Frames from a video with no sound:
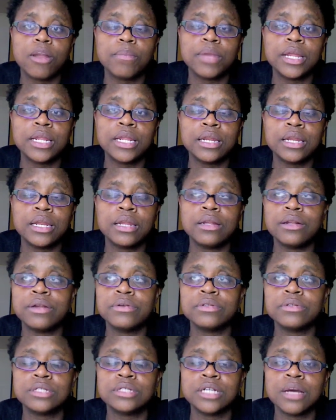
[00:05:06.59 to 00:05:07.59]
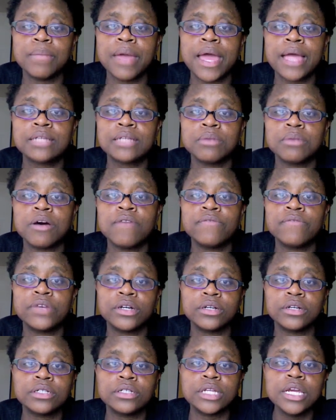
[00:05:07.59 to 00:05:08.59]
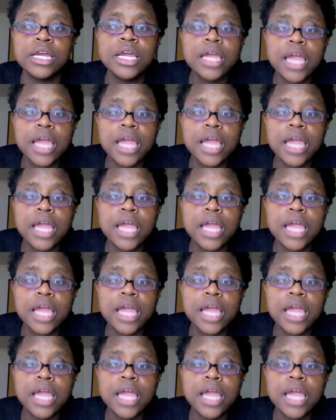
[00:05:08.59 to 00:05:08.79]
of me than those dumbass motherfuckers.